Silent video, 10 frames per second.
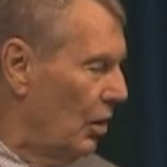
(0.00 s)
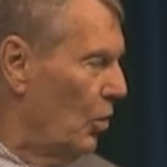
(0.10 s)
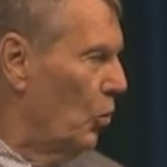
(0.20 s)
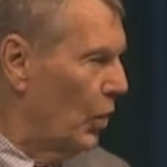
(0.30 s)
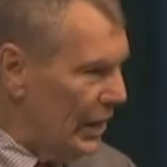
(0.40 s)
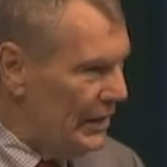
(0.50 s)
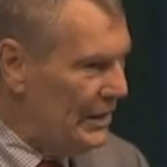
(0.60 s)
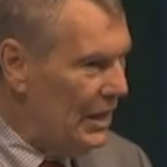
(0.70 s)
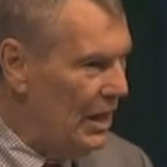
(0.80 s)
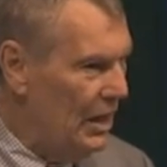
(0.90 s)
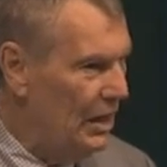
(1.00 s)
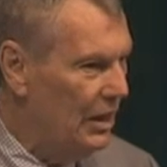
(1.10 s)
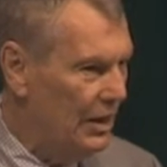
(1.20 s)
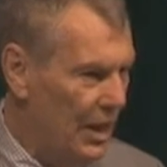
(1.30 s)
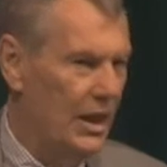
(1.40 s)
one
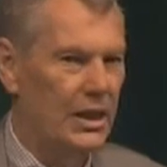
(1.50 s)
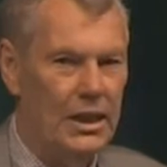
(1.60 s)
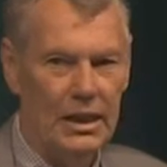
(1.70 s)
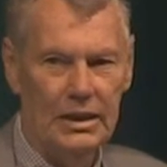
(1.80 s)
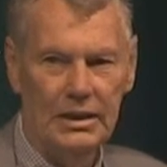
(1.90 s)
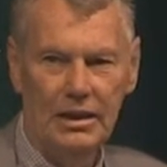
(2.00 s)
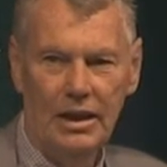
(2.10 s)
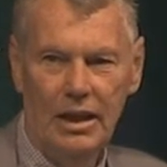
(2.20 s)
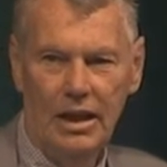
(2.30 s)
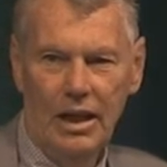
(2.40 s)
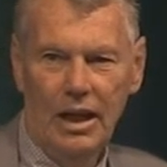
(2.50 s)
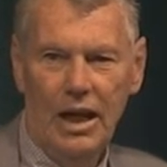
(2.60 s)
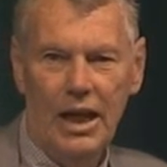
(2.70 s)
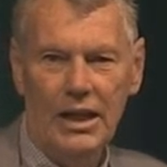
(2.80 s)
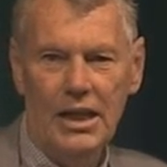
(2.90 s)
day,
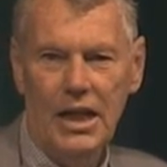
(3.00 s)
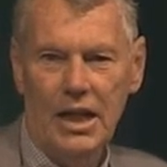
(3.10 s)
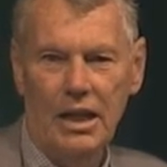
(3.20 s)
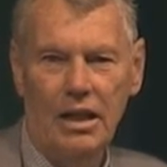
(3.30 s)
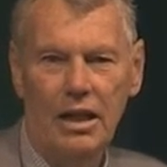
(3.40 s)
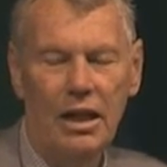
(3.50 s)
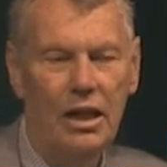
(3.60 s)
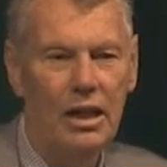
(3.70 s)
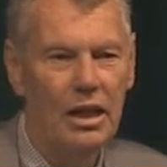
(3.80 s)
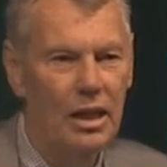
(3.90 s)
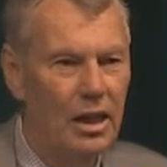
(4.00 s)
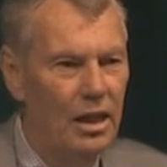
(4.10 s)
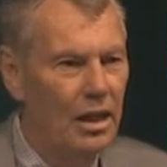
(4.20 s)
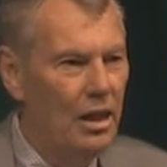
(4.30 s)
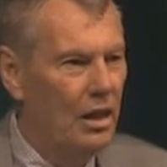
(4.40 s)
I got a
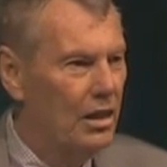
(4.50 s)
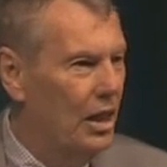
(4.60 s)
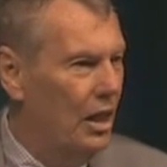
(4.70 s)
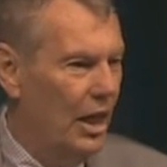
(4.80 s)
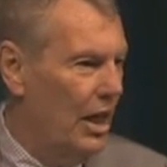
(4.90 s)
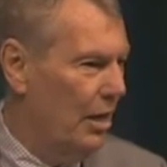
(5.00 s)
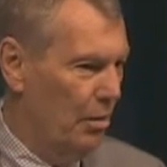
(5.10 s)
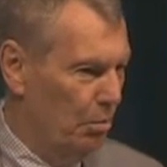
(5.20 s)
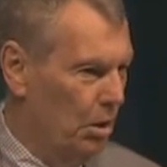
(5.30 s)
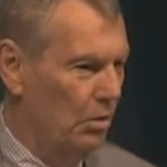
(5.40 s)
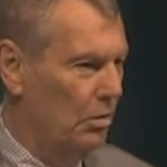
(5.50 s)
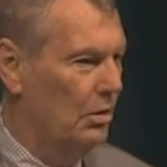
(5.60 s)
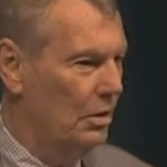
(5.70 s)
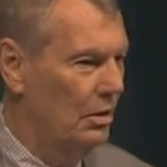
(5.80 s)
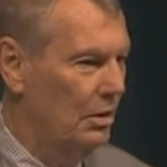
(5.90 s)
call out of the blue
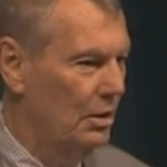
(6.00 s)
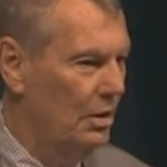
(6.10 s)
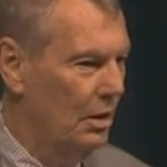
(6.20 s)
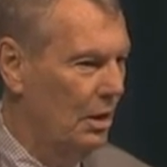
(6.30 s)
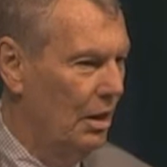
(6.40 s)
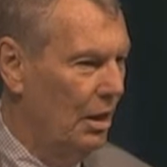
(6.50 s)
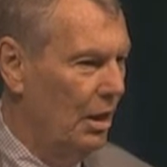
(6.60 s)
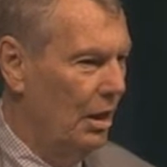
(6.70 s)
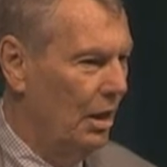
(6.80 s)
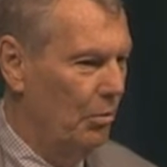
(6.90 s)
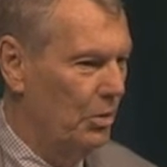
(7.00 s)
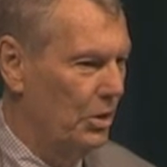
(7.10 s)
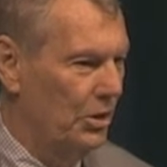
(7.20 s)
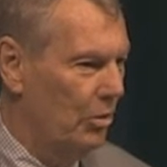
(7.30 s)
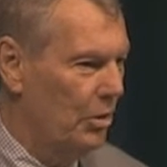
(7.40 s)
it
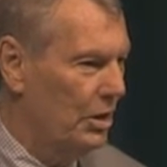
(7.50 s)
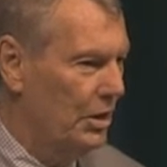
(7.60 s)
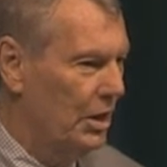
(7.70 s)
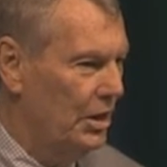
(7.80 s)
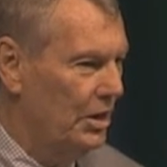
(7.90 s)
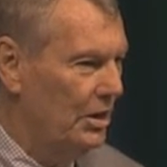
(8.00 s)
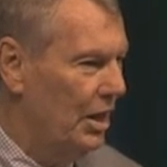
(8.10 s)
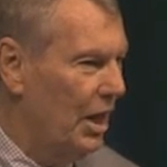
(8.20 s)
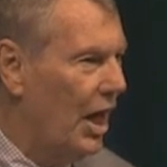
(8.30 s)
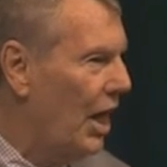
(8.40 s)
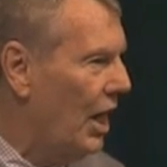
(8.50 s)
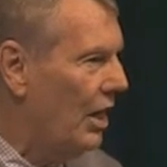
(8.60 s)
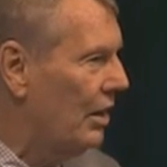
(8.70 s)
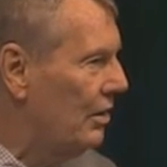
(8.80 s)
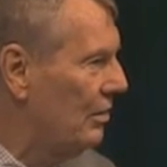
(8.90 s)
was an organization that I
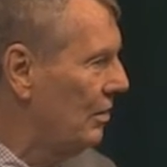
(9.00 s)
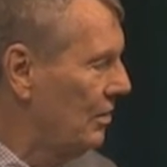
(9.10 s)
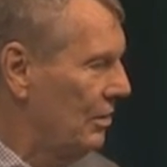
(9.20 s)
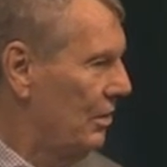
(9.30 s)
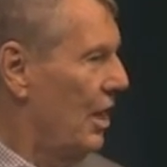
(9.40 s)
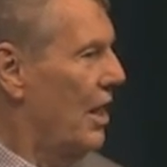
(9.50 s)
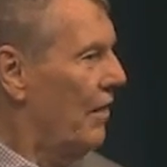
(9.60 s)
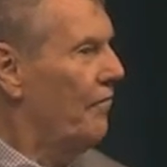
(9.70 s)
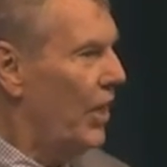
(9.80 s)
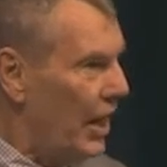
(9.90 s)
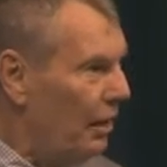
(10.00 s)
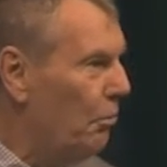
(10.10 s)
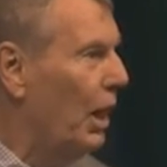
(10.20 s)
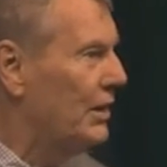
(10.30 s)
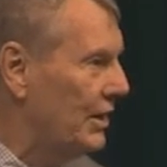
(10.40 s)
had not invited
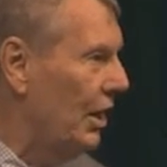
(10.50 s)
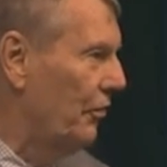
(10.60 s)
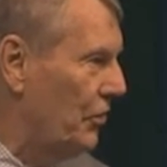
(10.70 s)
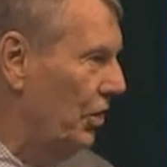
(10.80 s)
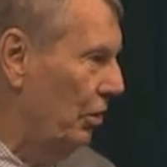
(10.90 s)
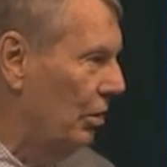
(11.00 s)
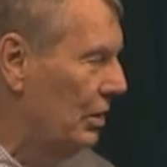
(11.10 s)
myself to.